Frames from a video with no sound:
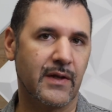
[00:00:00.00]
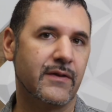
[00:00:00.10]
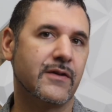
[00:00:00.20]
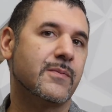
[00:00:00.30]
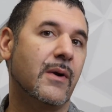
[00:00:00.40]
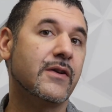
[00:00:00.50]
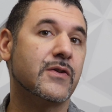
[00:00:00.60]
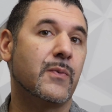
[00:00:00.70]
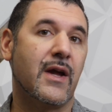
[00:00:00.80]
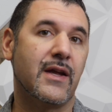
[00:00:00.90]
The
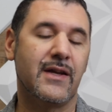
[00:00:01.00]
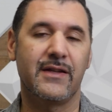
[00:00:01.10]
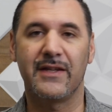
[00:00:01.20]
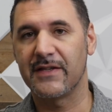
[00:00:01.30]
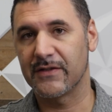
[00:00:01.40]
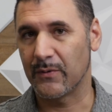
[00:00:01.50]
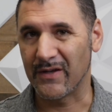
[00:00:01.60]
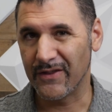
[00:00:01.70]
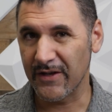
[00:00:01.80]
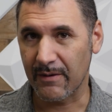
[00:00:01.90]
smartest way and the easiest way to
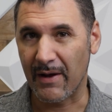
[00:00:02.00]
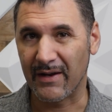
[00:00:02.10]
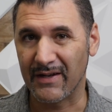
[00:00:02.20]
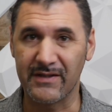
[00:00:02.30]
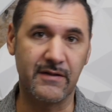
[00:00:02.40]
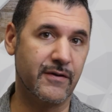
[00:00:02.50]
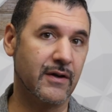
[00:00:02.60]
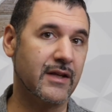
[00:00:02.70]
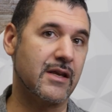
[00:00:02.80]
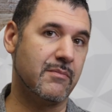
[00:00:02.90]
think about it is if you're
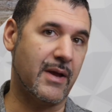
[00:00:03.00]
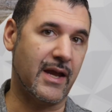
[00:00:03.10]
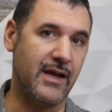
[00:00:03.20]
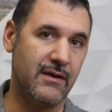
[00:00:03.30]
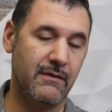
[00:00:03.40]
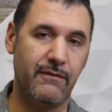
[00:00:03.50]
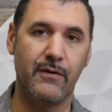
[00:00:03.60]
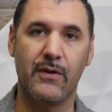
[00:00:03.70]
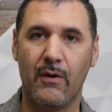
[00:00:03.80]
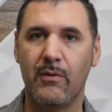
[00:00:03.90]
getting paid for
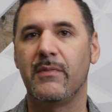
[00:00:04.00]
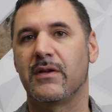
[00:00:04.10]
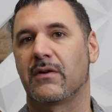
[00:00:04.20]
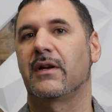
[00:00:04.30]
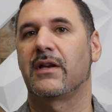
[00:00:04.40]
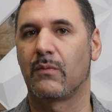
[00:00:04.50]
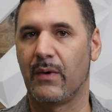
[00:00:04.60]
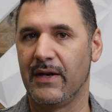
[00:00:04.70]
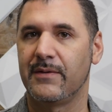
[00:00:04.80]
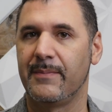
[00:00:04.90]
the home and you're getting
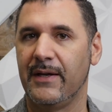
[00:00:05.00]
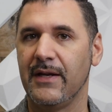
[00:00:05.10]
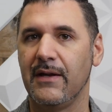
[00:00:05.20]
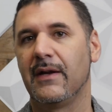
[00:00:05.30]
rent money,